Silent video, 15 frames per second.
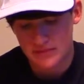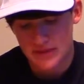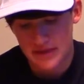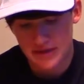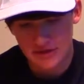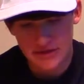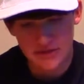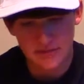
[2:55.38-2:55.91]

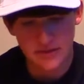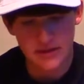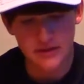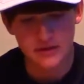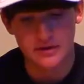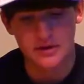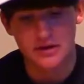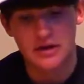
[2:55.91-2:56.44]
Here's some
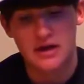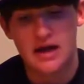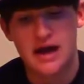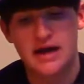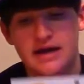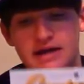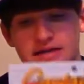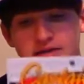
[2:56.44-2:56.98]
little,
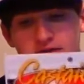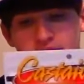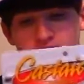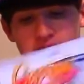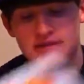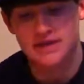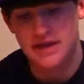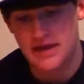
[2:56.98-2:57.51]
I guess you
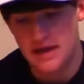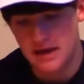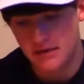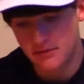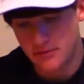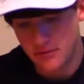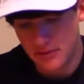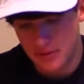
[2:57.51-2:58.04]
could say, I
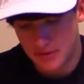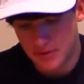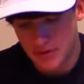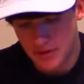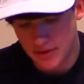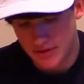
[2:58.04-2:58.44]
don't know what I would call